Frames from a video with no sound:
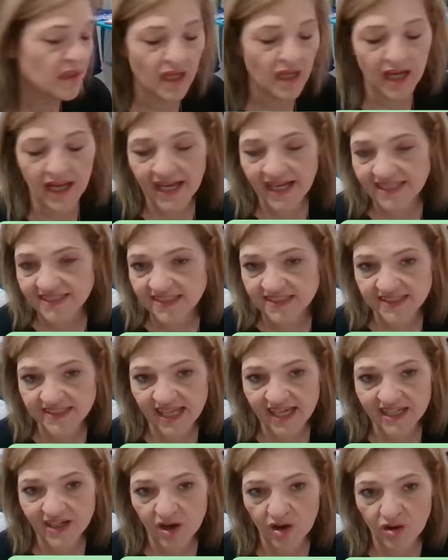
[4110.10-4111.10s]
I had to
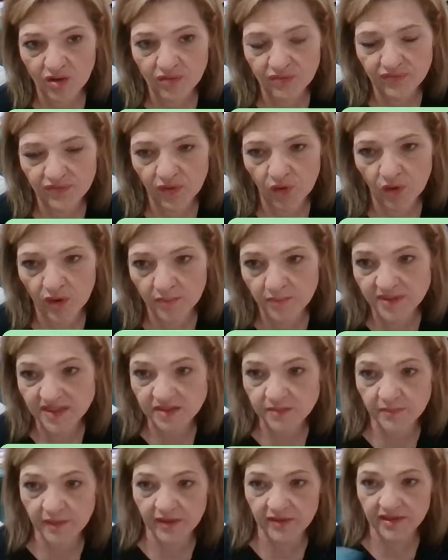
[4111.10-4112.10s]
sign off on Miss
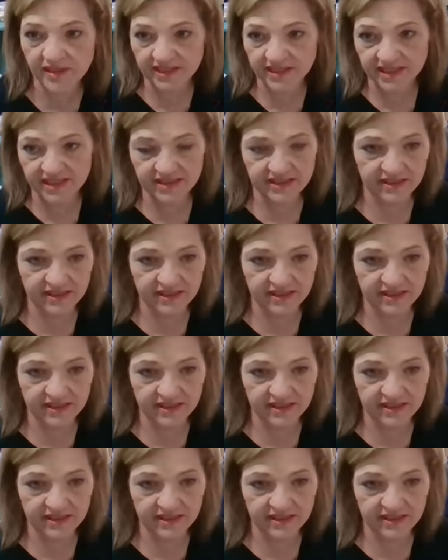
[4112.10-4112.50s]
Marilyn